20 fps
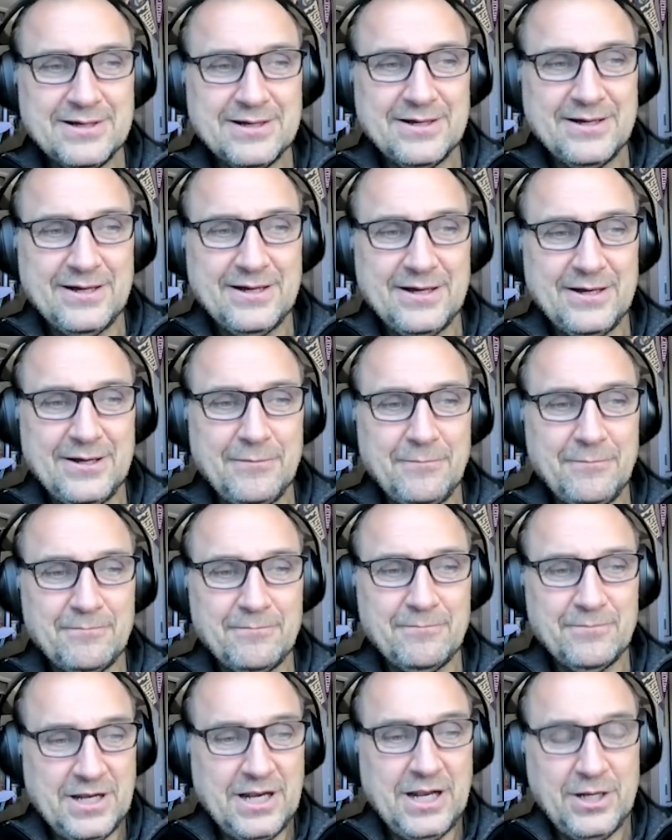
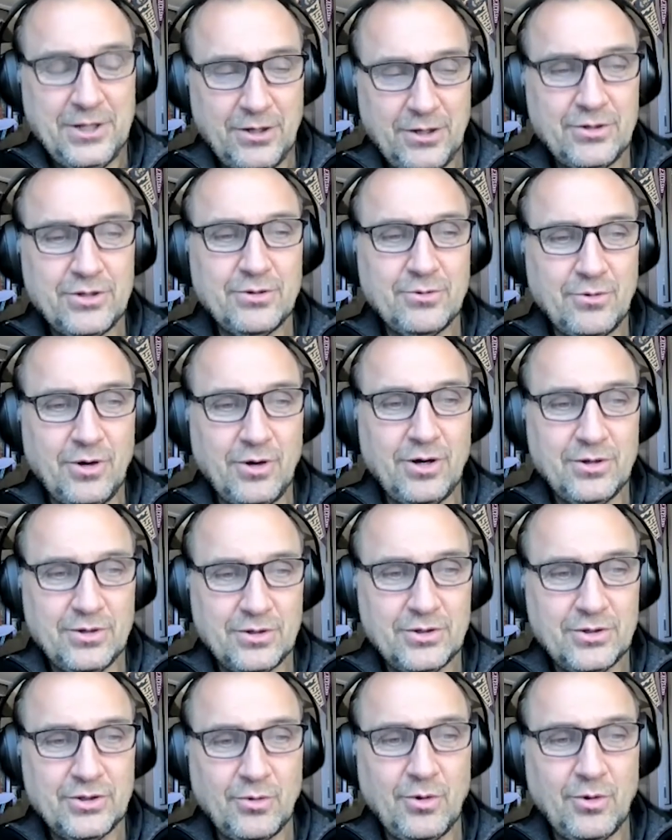that I know you
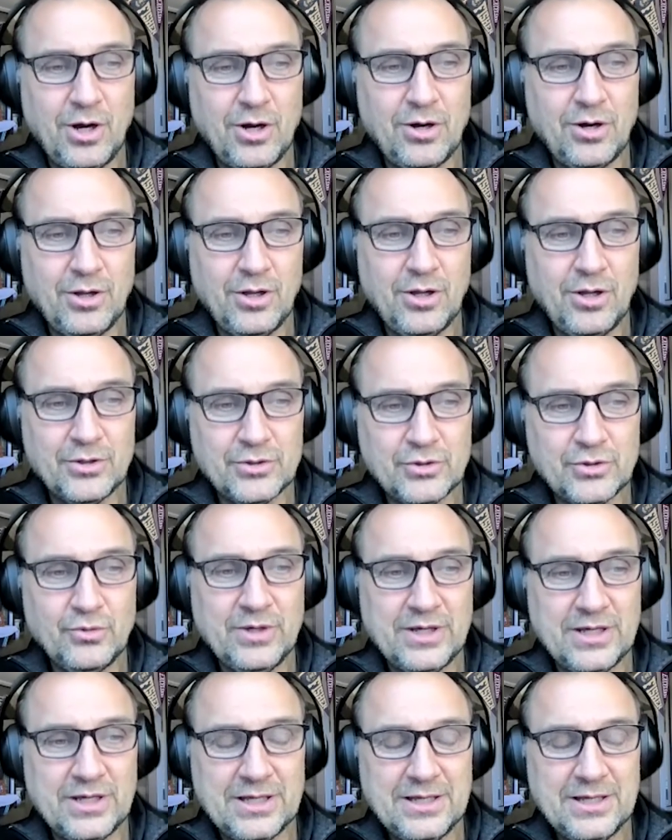are all
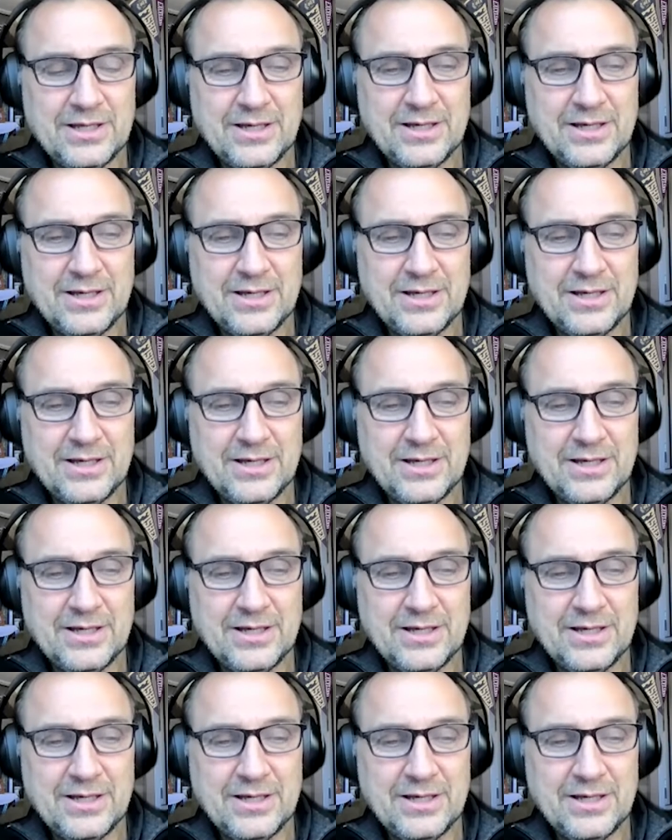doing,